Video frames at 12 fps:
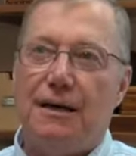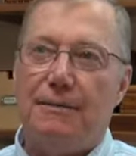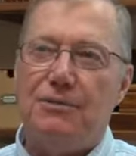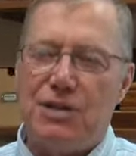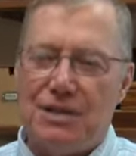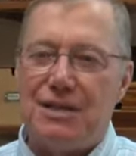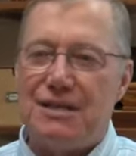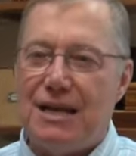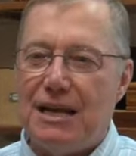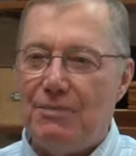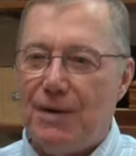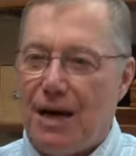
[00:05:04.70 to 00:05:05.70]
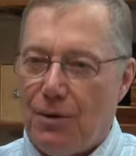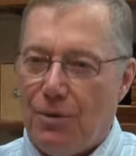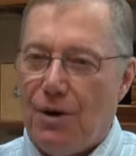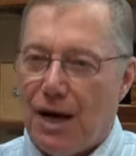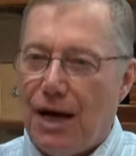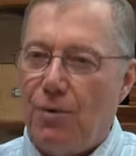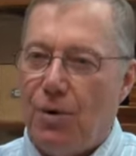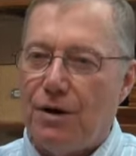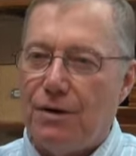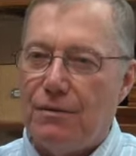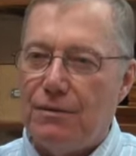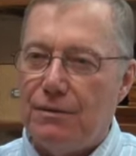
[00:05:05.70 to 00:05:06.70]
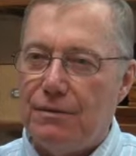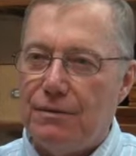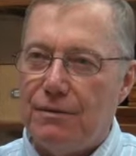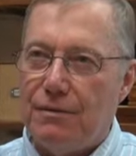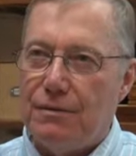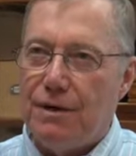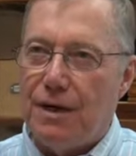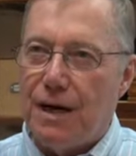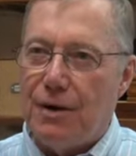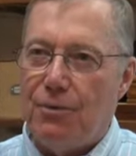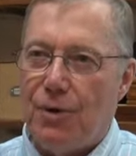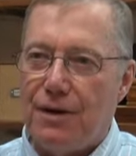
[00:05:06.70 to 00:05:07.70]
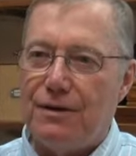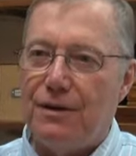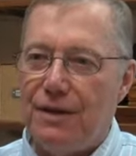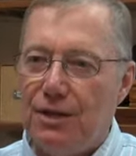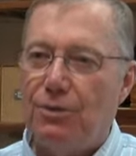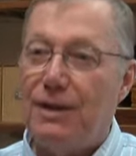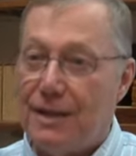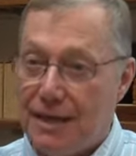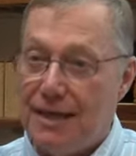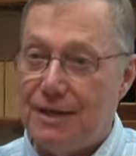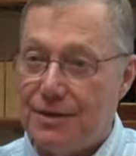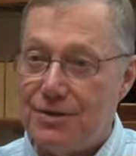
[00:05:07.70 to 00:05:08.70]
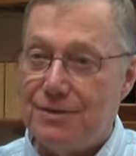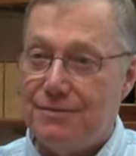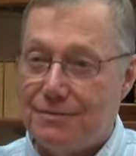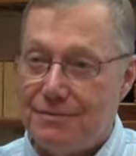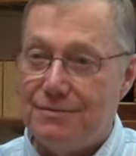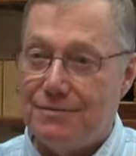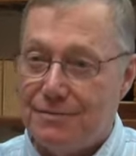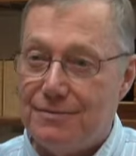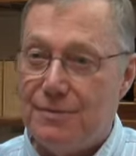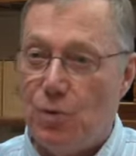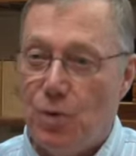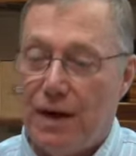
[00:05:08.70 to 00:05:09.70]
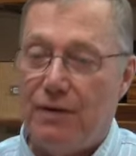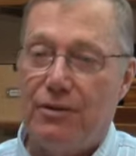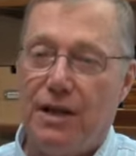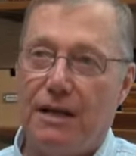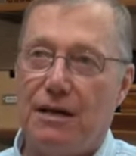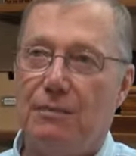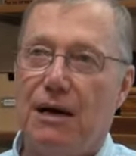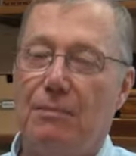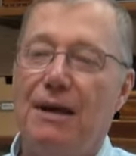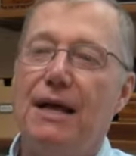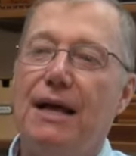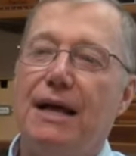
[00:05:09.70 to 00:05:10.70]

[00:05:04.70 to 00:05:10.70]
just the same, I want to deal with things whenever they come up.